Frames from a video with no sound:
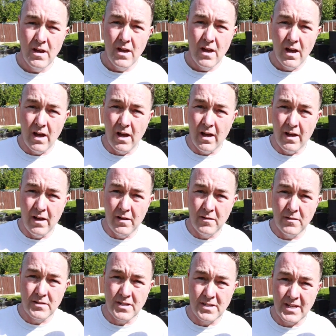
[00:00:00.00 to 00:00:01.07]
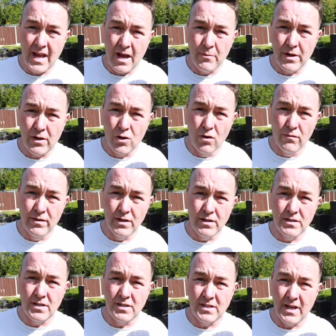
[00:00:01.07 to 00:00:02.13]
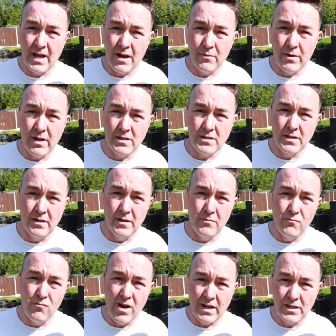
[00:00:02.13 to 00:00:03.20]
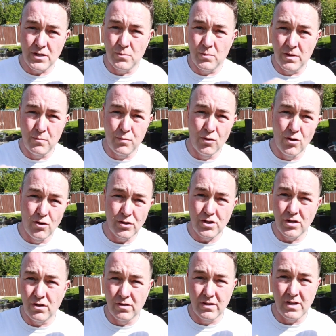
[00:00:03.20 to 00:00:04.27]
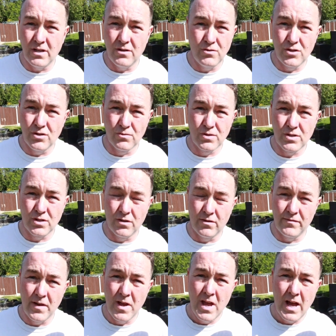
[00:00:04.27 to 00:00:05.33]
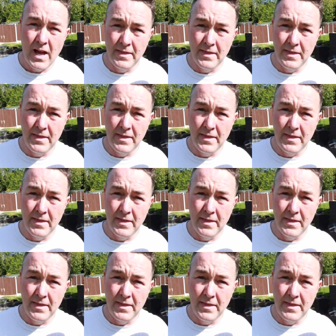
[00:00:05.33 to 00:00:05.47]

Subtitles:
to see how it covered, to see how it reacted with the brush, all the usual stuff.